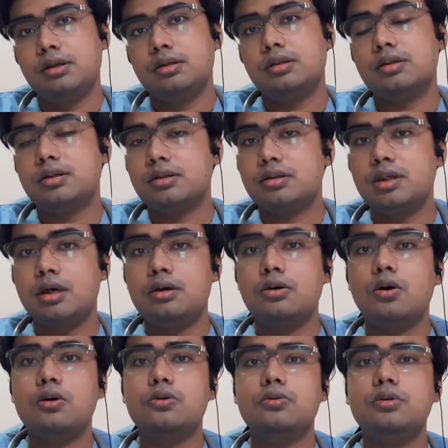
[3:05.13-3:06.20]
This is done
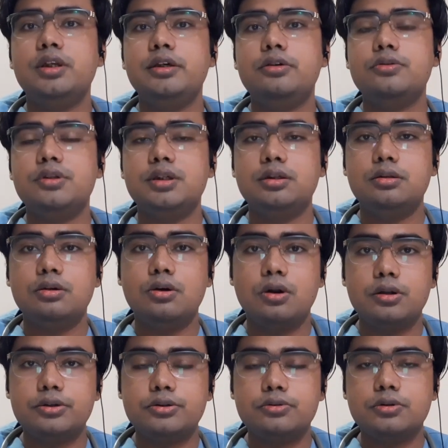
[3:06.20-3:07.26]
not only to see the
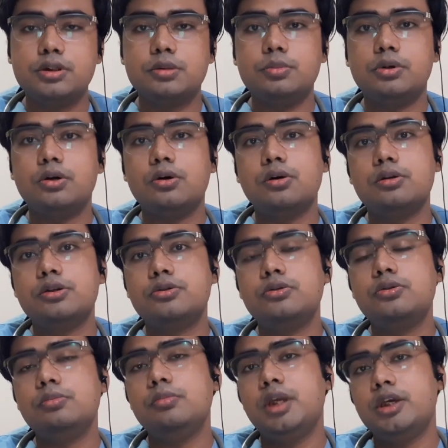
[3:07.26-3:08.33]
gallstones but also
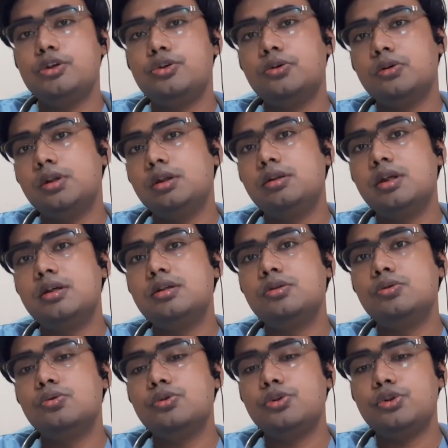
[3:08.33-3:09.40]
to make sure that there is
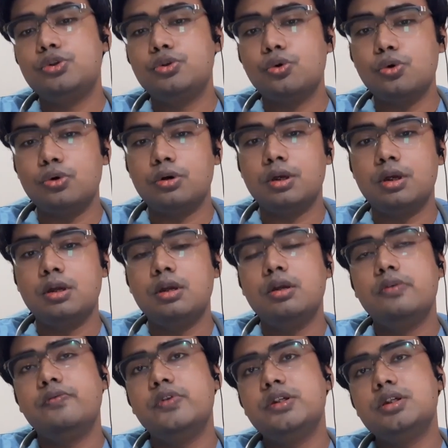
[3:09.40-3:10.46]
no stone
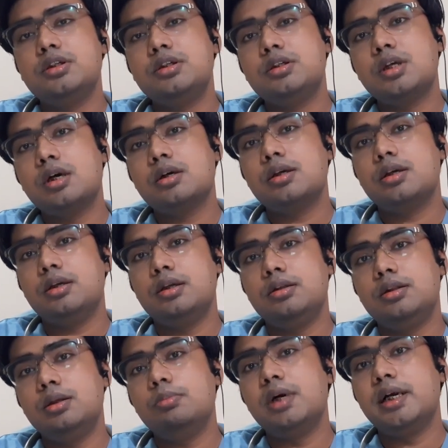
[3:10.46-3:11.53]
which is stuck
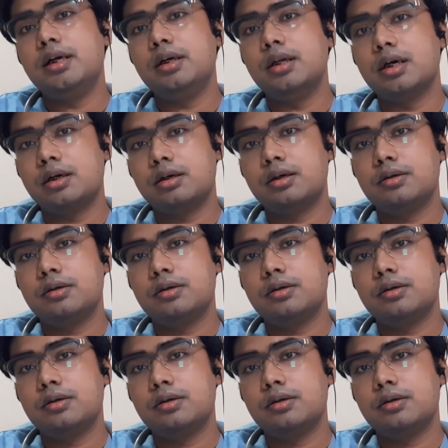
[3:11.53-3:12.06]
in the bile duct.